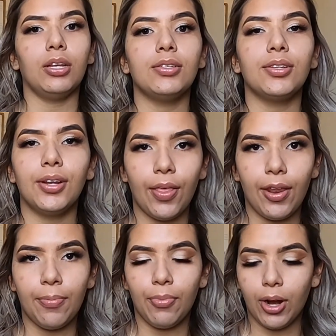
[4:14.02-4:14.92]
So now
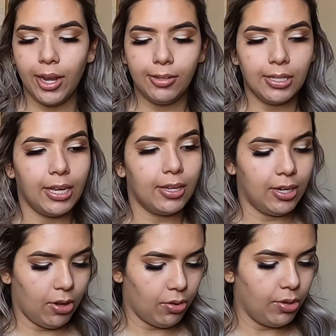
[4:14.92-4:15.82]
that I'm primed, I can
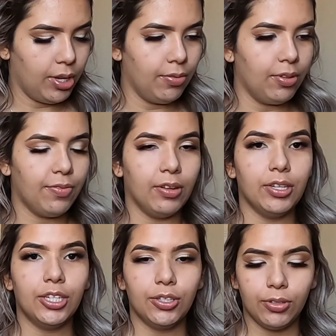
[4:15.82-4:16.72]
now go in with
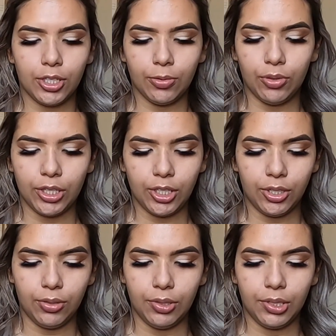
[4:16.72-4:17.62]
foundation, which I'm going to
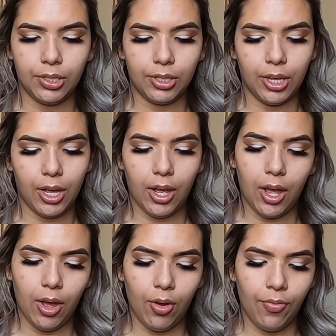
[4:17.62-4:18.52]
use the
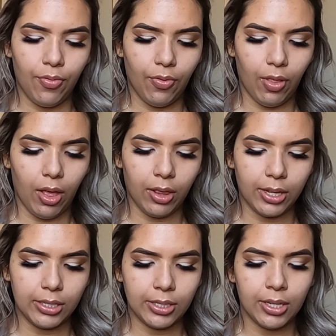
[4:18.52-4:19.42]
e.l.f.
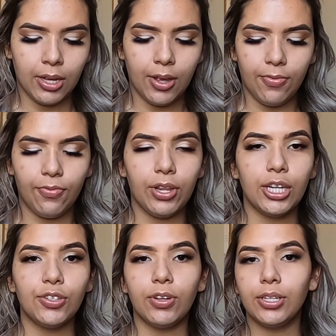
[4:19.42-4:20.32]
Flawless
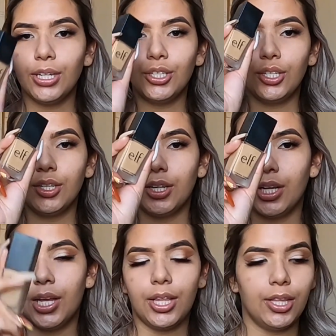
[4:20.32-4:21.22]
Finish Foundation,
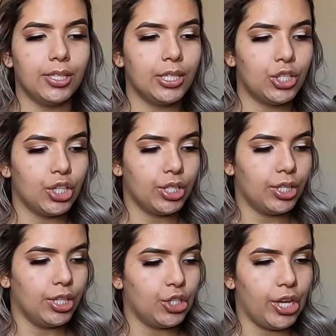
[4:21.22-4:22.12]
and this is just
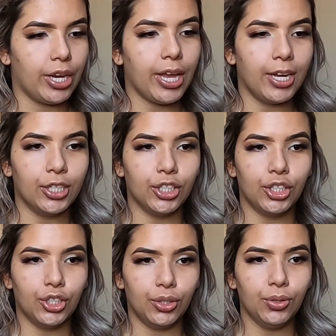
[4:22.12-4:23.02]
in the shade
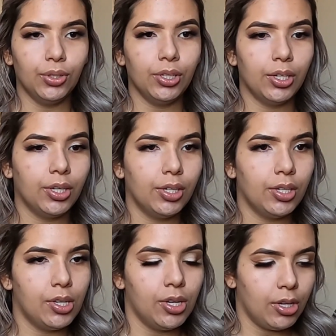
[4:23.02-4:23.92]
Cashew.
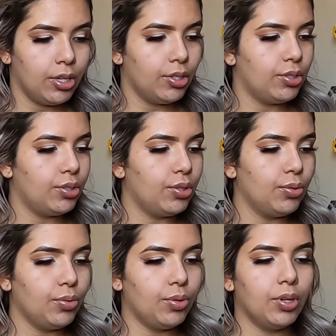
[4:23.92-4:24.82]

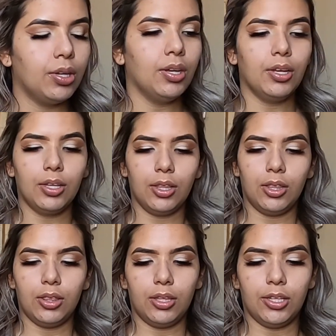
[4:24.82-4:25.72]
So
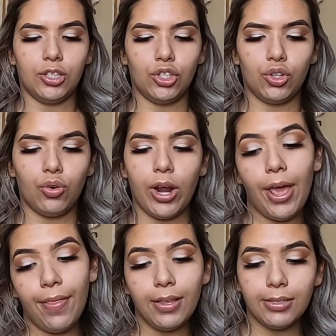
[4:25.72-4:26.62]
let's
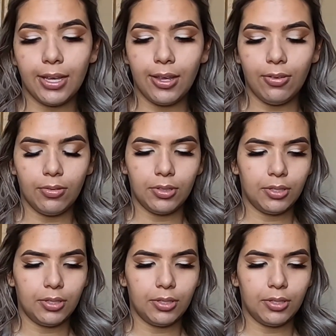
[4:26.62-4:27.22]
try this out.